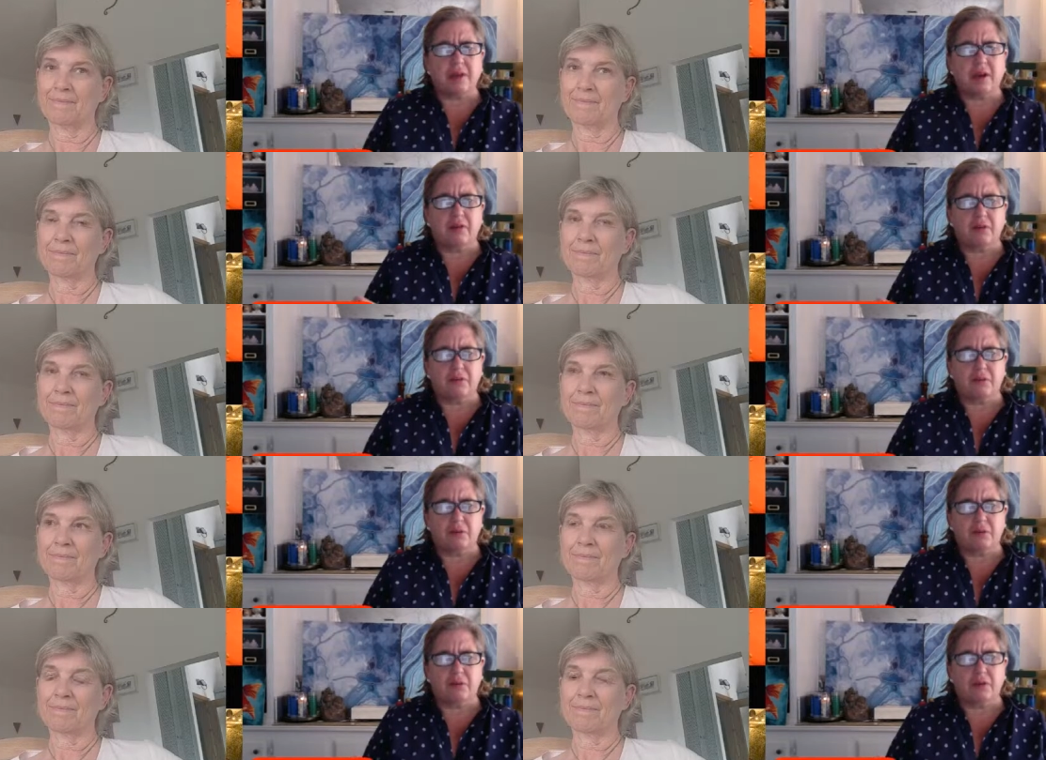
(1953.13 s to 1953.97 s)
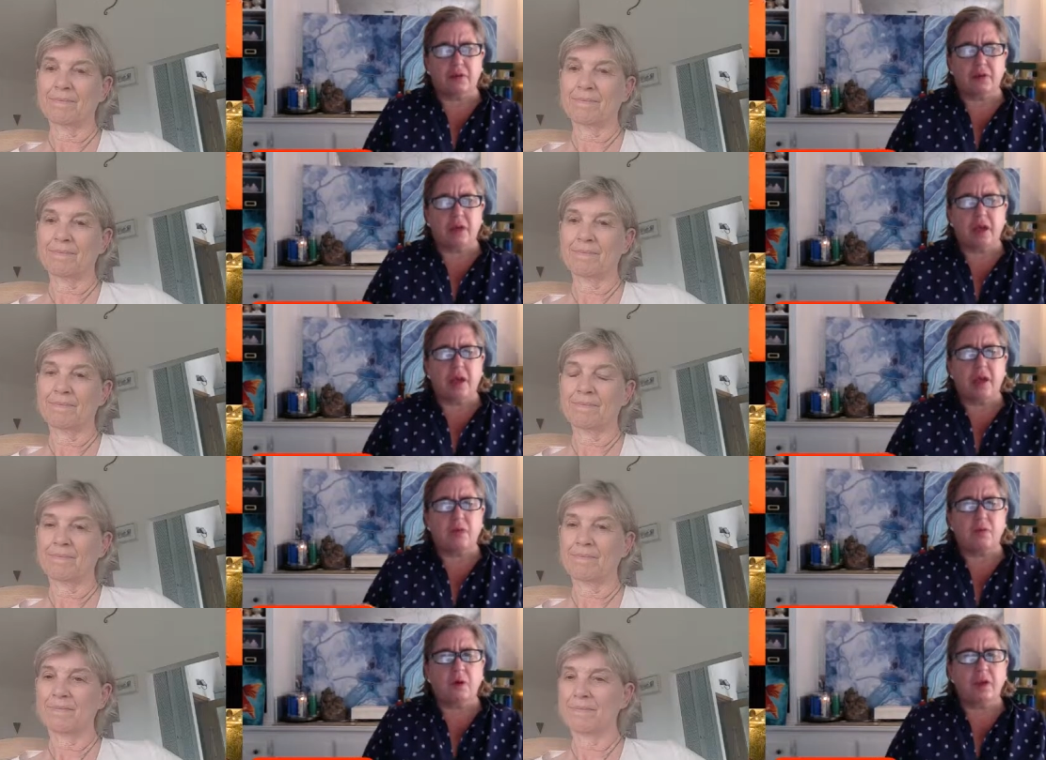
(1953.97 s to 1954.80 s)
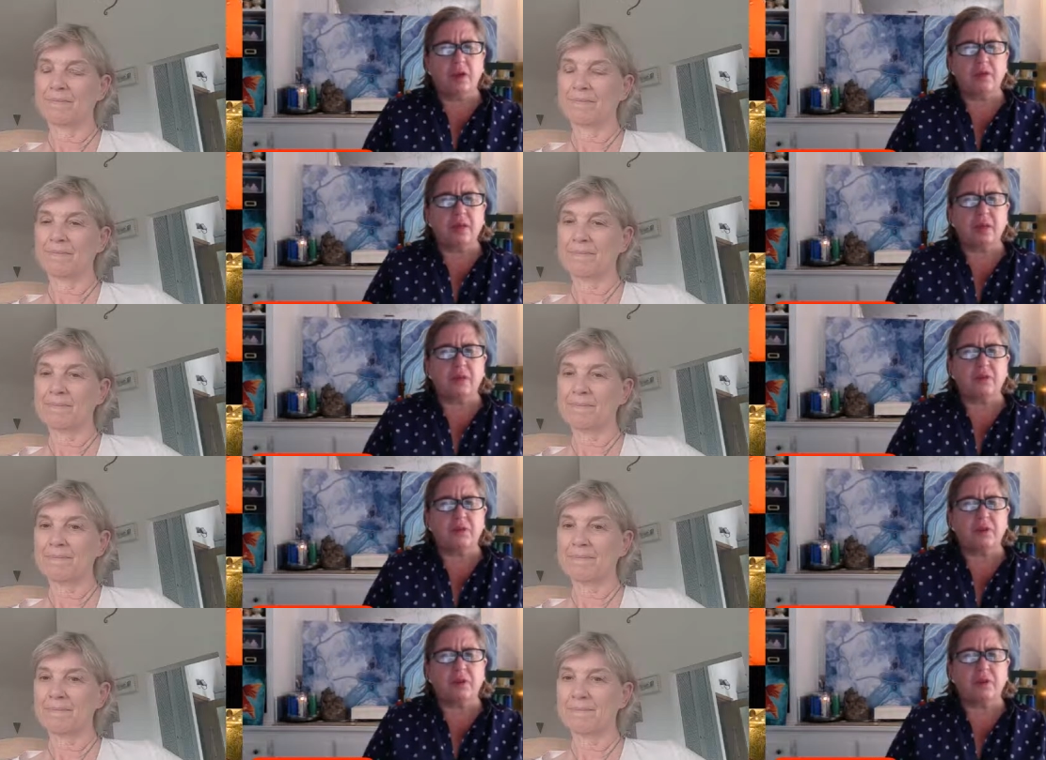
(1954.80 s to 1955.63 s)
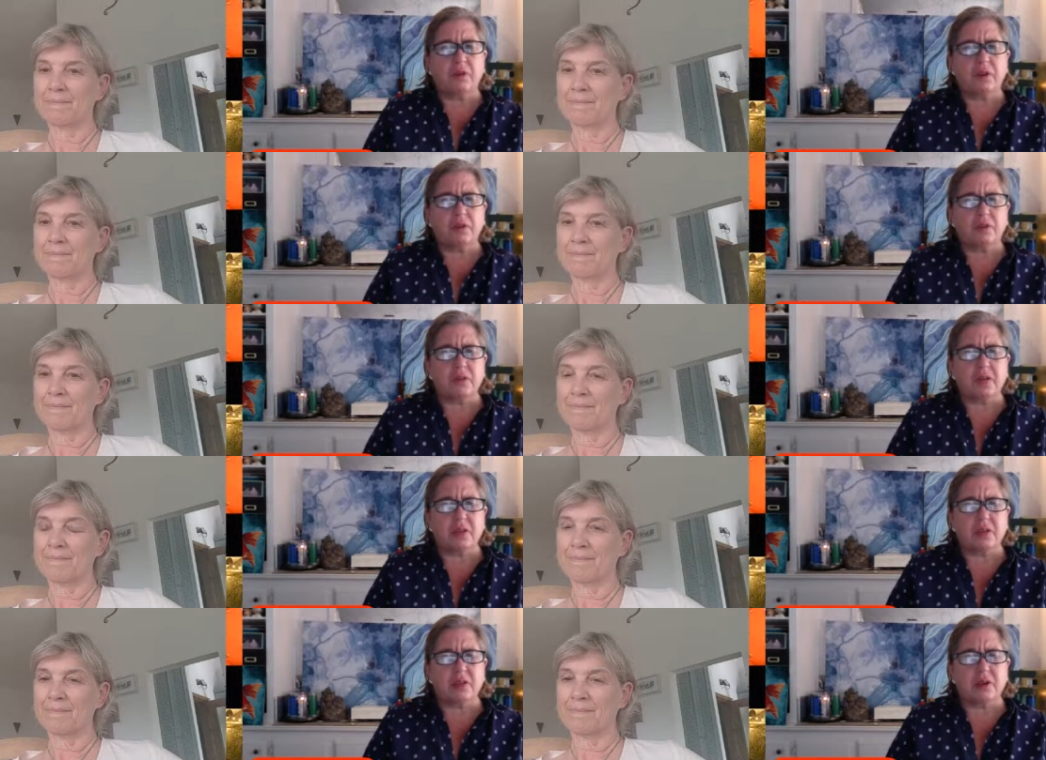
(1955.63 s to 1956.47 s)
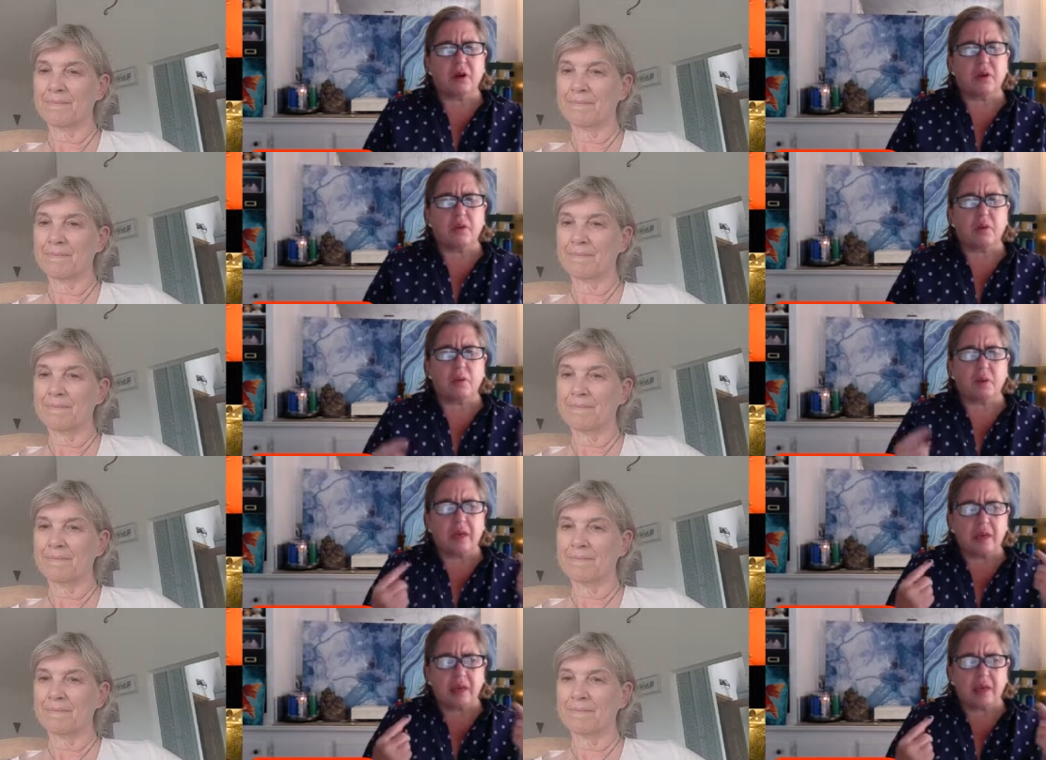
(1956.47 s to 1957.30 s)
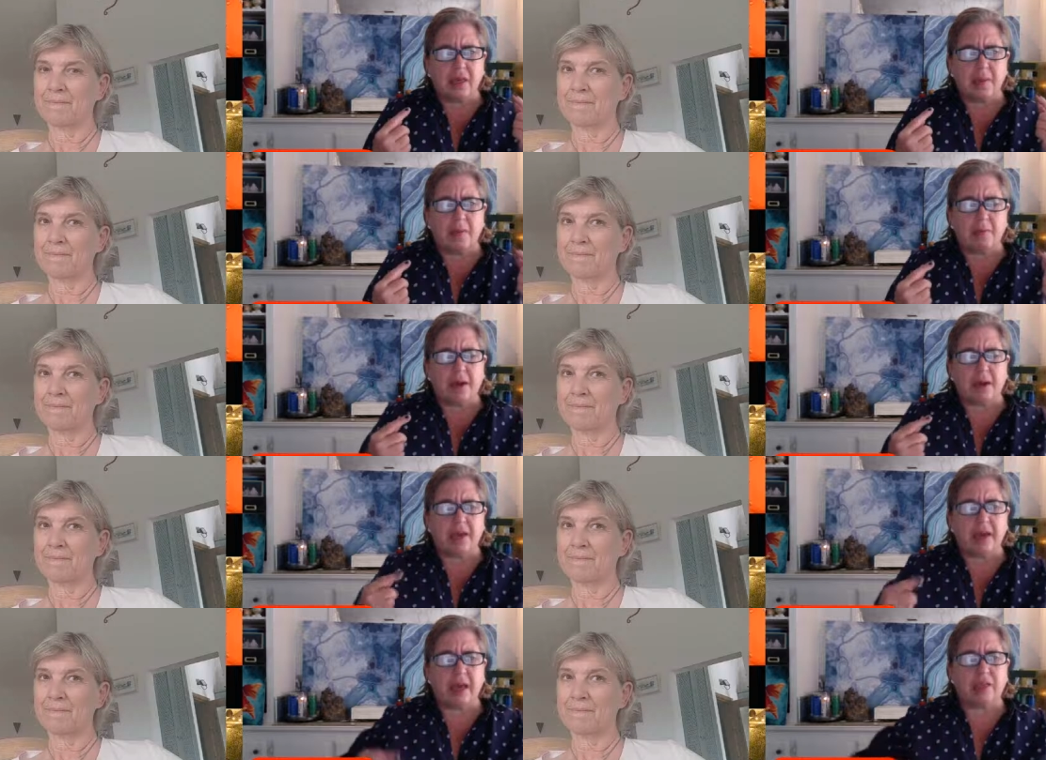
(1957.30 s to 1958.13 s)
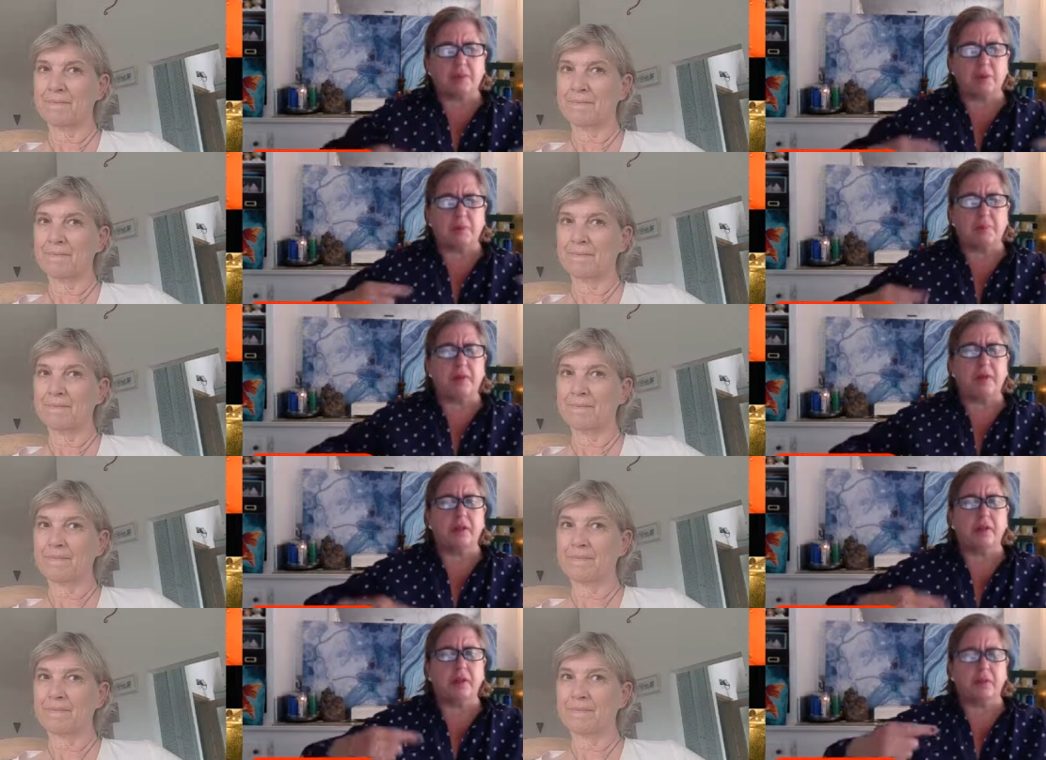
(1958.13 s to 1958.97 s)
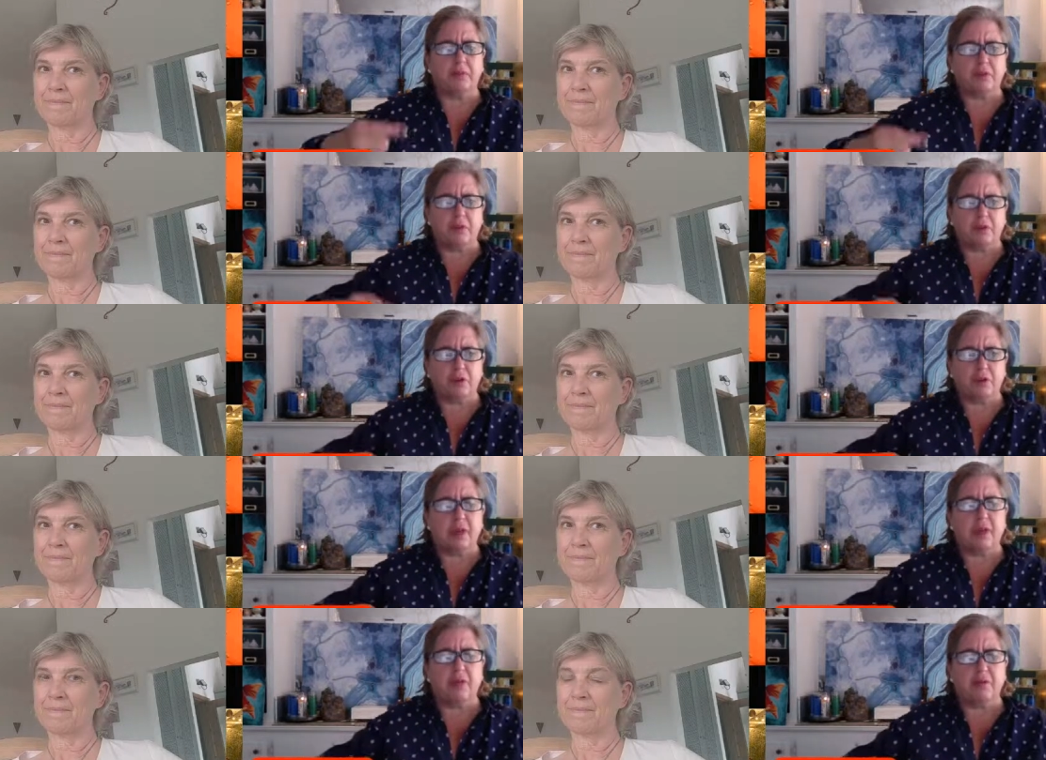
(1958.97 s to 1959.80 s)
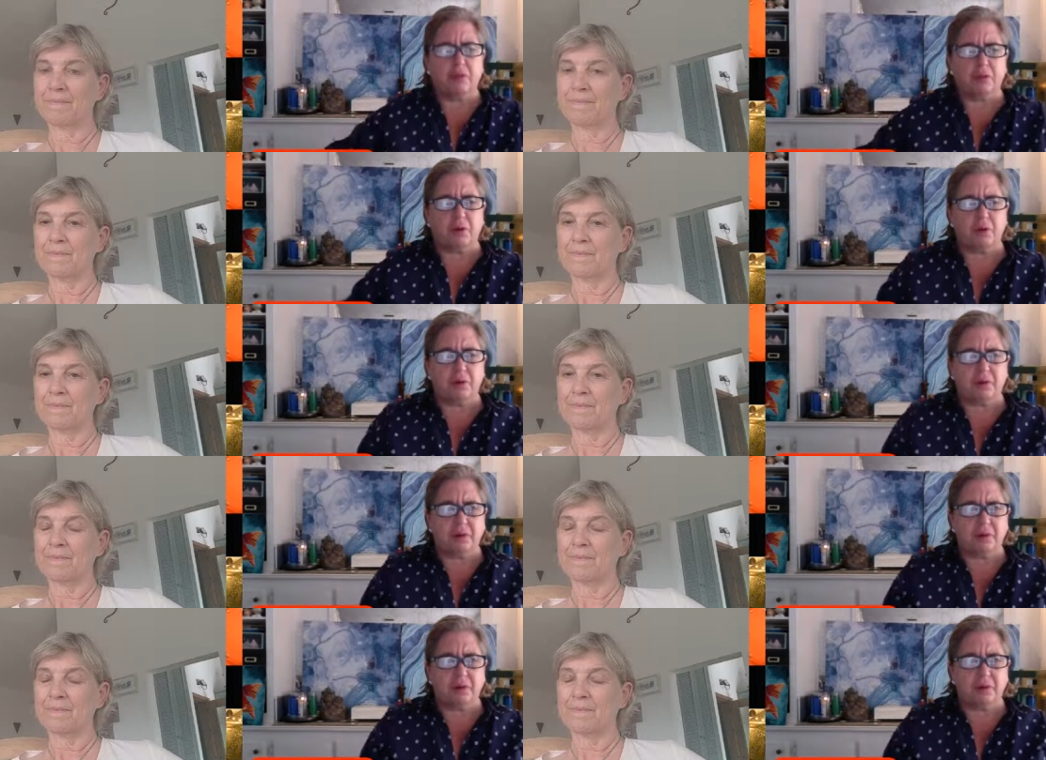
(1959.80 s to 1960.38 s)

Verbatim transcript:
Speaker 1: of food. And what do you think a few of those things are that we can keep in mind as we build a future in food?